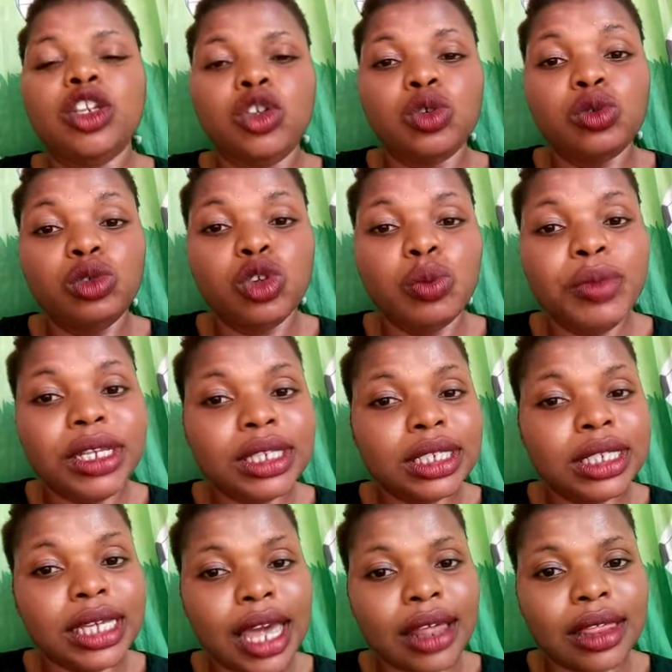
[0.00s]
You you mix
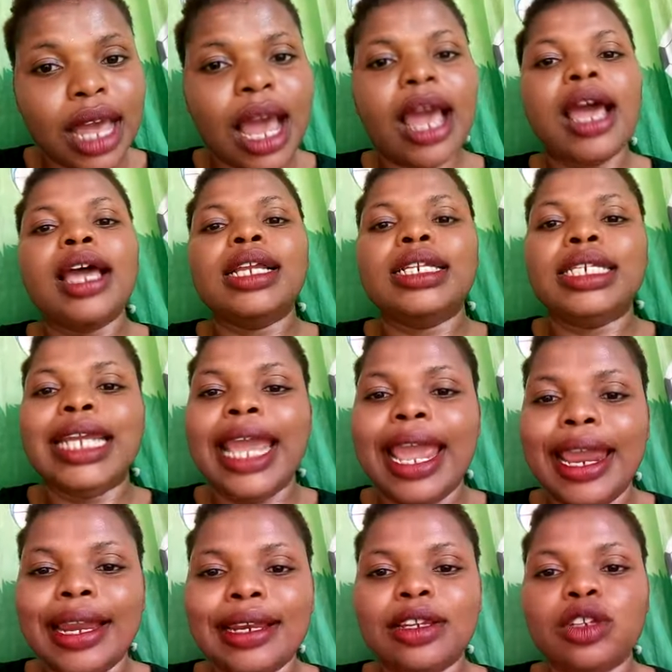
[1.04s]
it together,
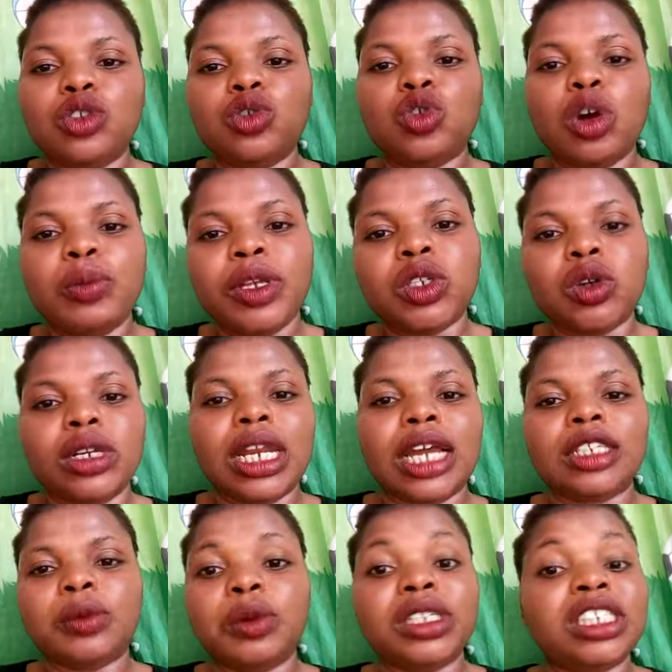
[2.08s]
then you rub it on
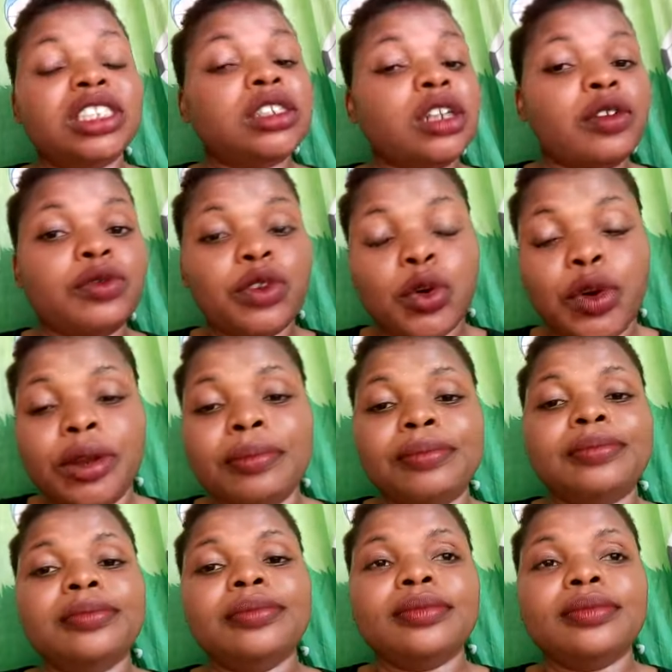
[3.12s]
that spot instead of cream.